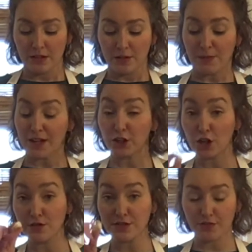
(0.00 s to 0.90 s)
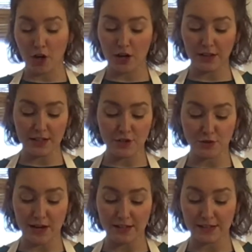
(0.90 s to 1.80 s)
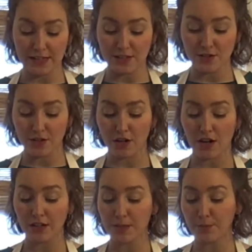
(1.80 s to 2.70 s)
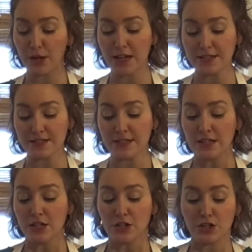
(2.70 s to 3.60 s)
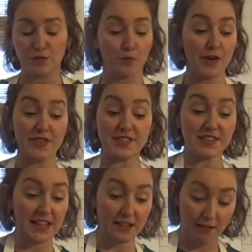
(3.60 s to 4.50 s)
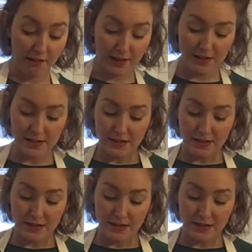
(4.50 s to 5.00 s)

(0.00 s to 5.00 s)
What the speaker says: my cloves of garlic directly into the garlic press with the skin on.